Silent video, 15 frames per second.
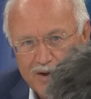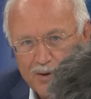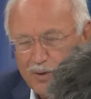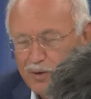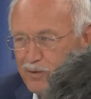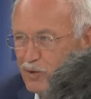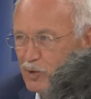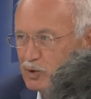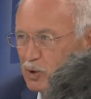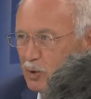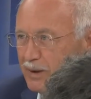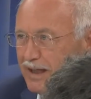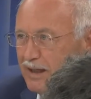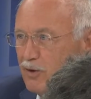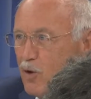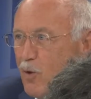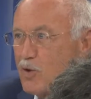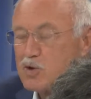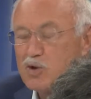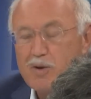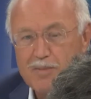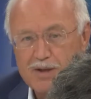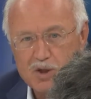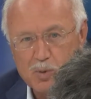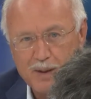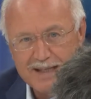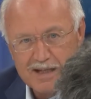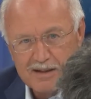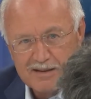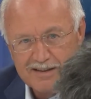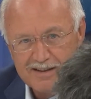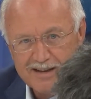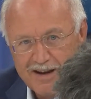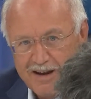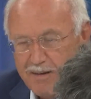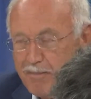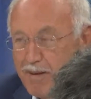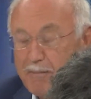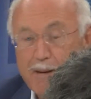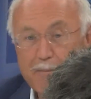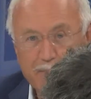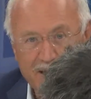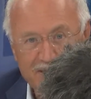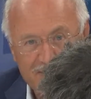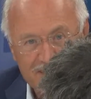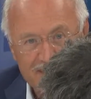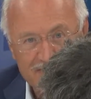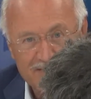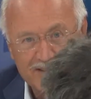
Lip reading: then I think that they will have certainly fulfilled a great